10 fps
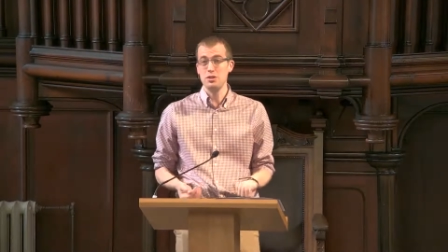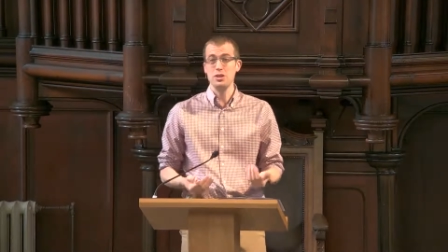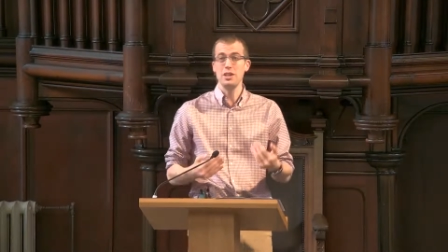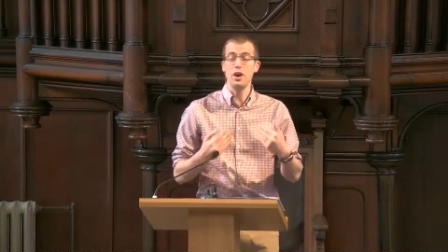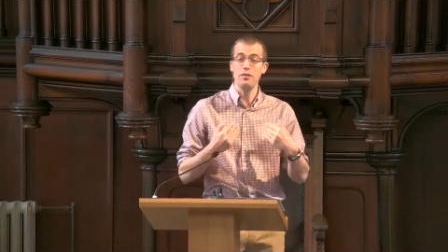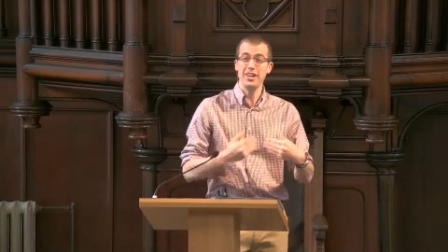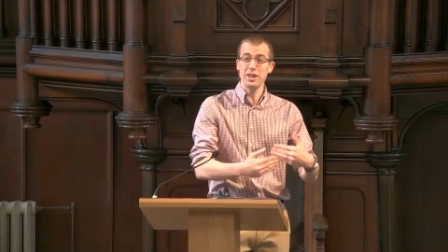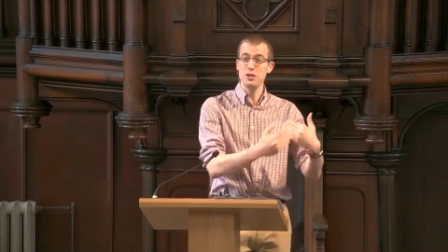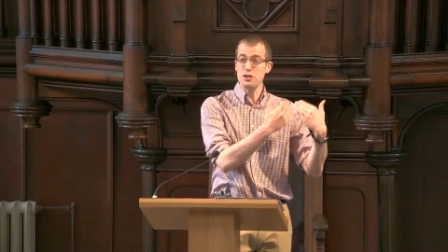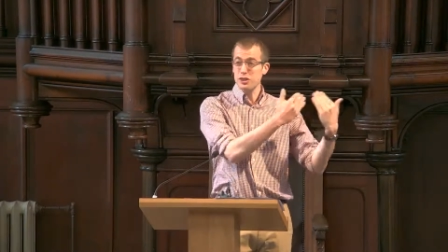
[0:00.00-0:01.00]
So you think, oh, if I
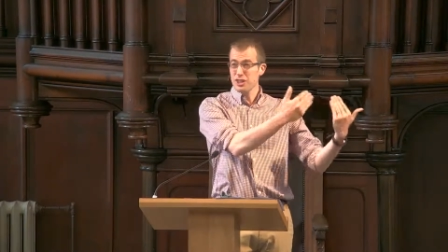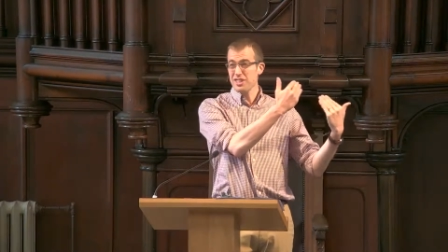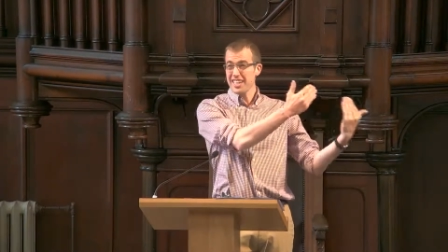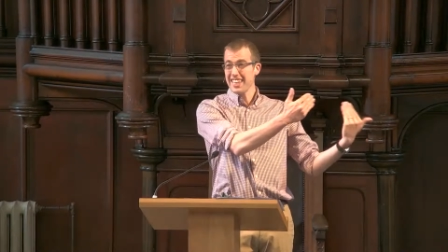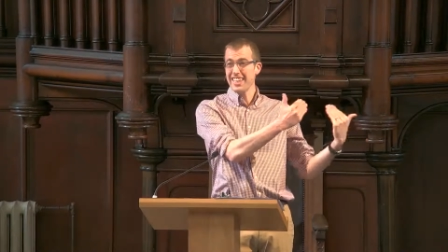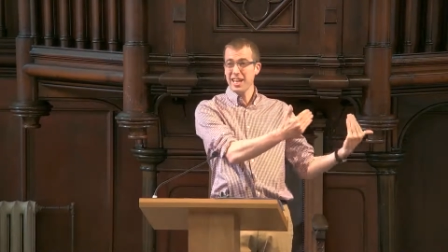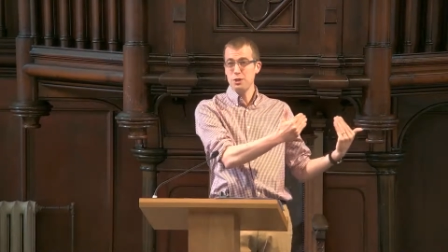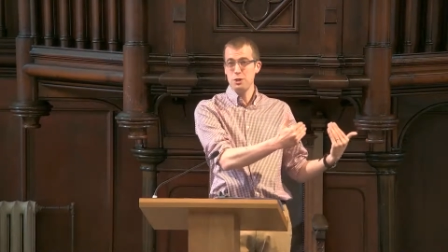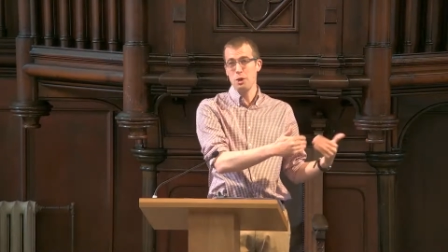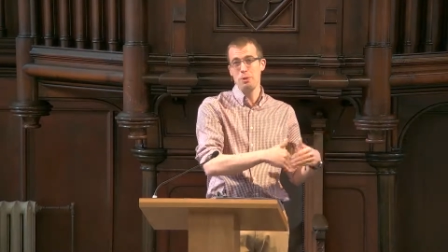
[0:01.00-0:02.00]
can just get that
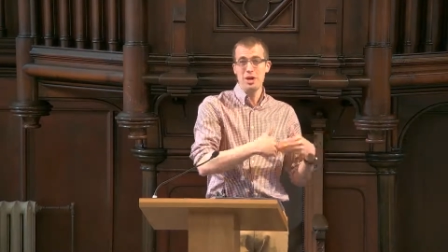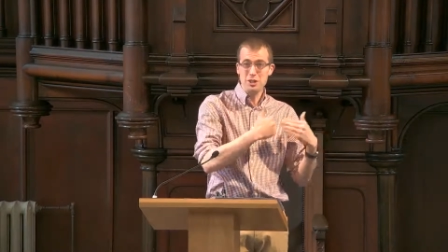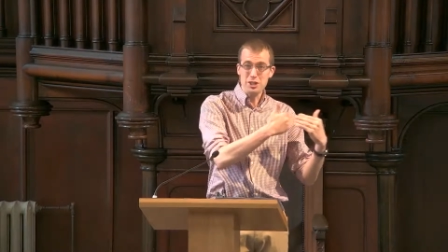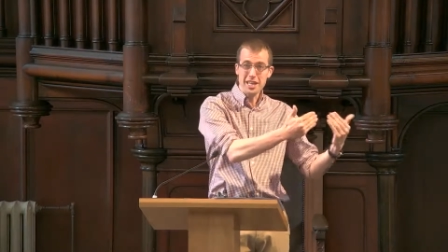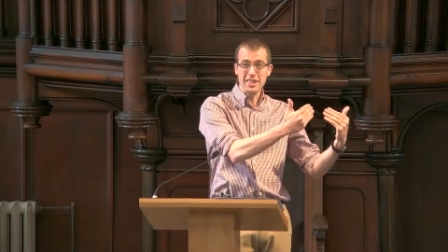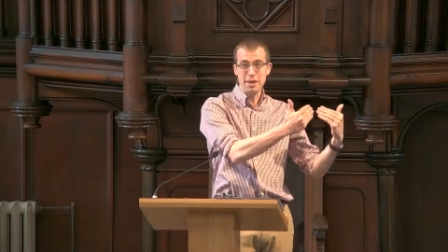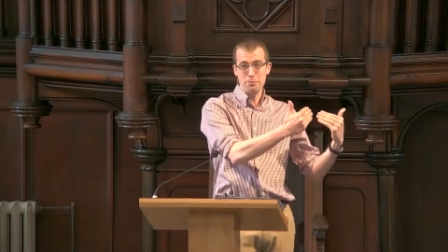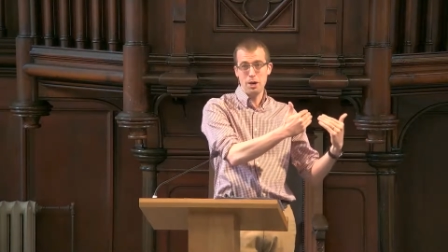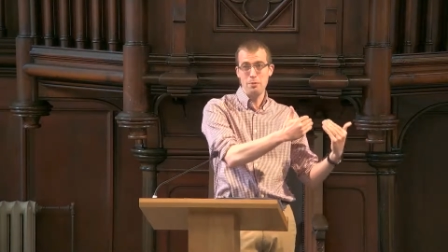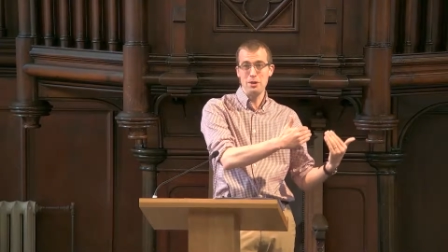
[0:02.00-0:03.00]
job, just get that
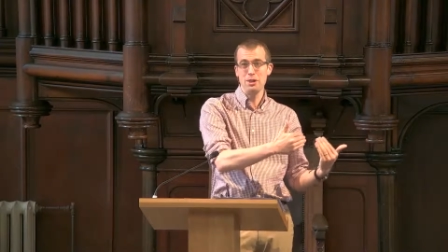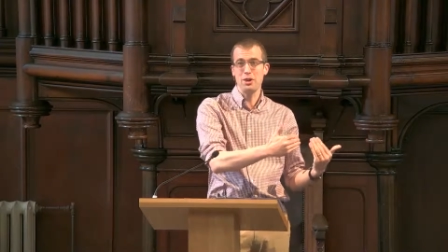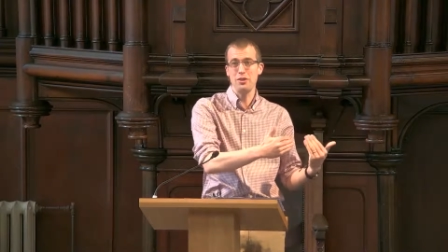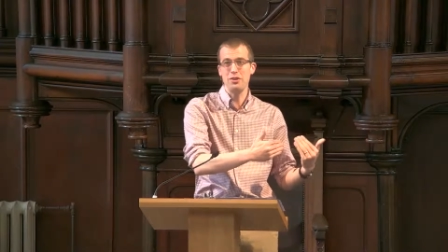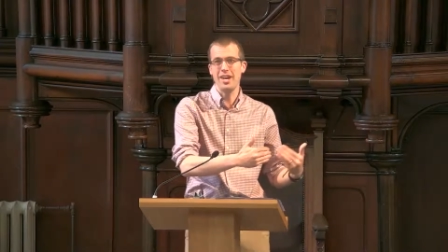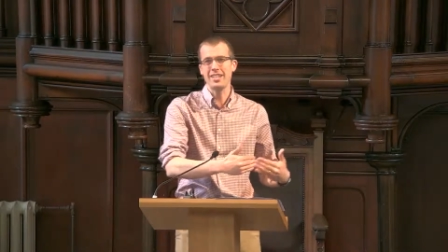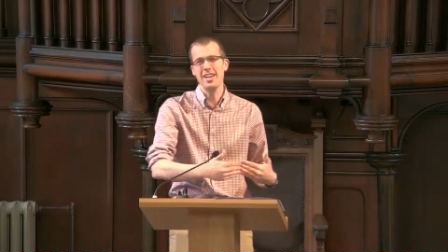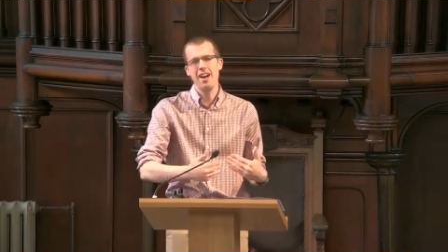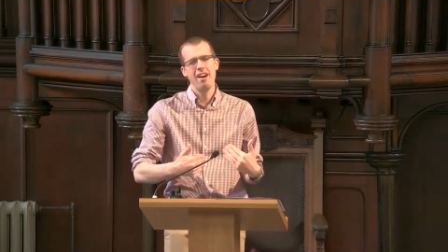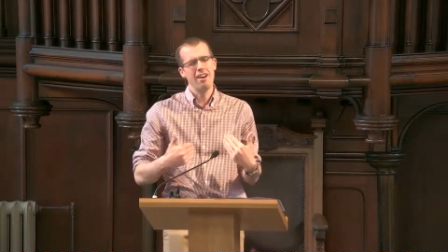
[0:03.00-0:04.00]
permanent contract,
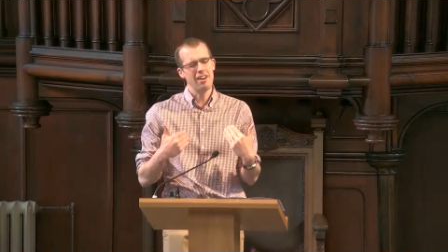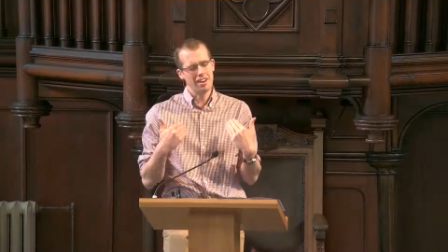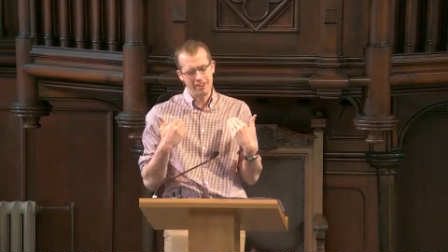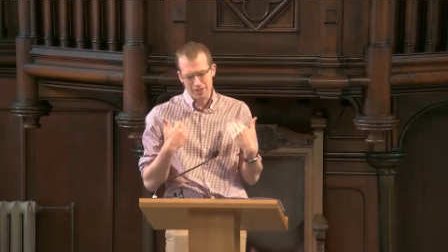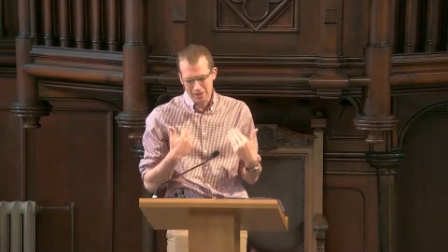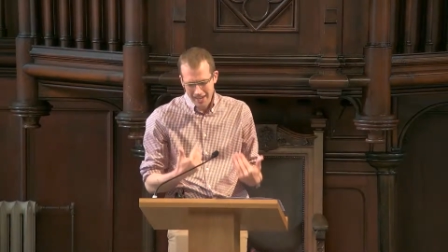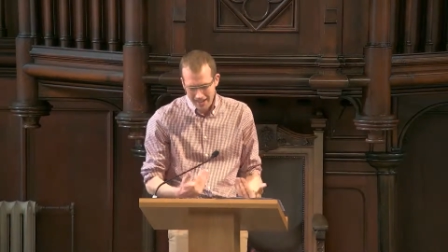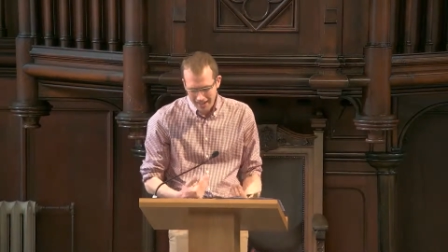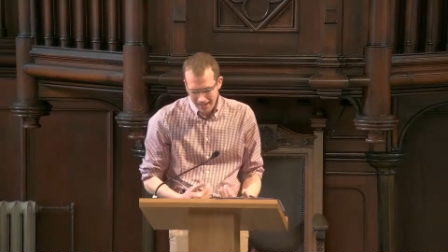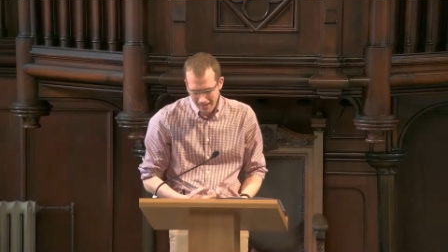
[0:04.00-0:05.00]
oh,
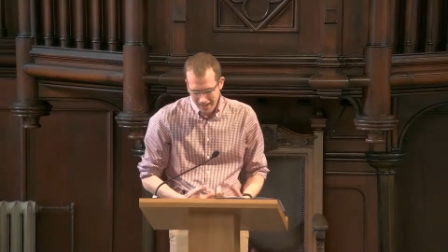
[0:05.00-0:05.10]
then